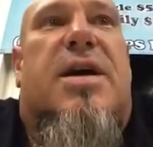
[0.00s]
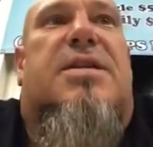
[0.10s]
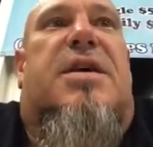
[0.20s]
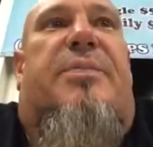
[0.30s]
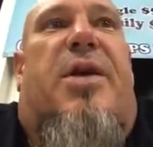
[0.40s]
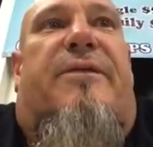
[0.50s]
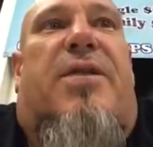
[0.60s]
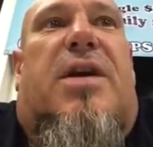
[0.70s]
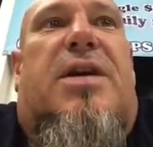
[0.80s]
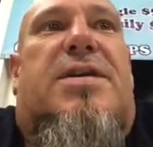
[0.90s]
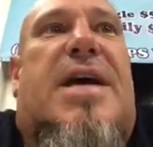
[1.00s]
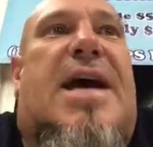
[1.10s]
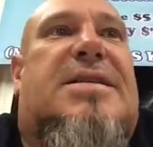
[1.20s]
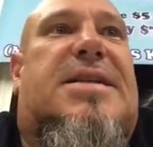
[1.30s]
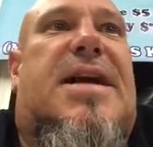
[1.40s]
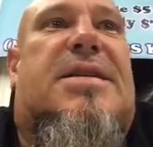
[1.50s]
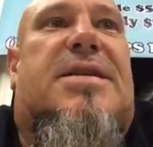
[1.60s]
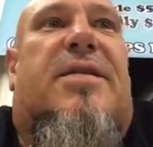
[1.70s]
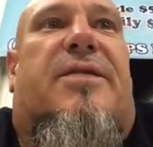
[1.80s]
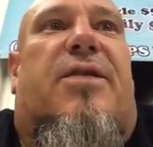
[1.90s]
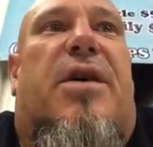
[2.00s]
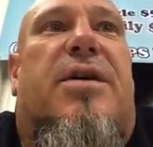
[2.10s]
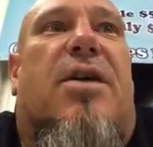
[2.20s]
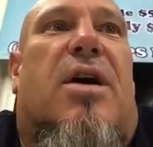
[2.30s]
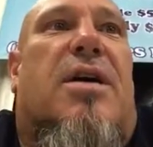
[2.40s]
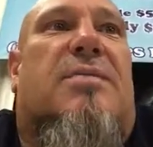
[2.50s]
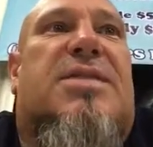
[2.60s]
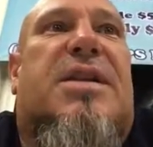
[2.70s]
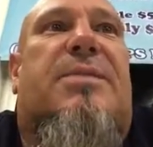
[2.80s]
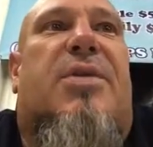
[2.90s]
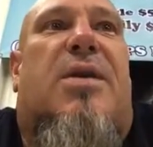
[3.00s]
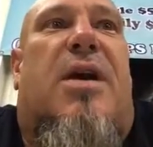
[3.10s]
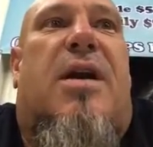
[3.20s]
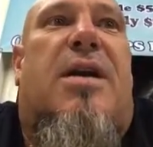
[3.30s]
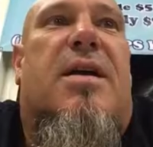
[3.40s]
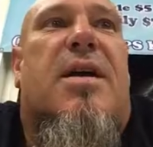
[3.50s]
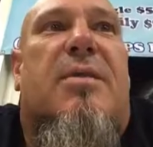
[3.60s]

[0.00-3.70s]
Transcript: It's up on fucking jack stands in the front yard. I'm sleeping on it.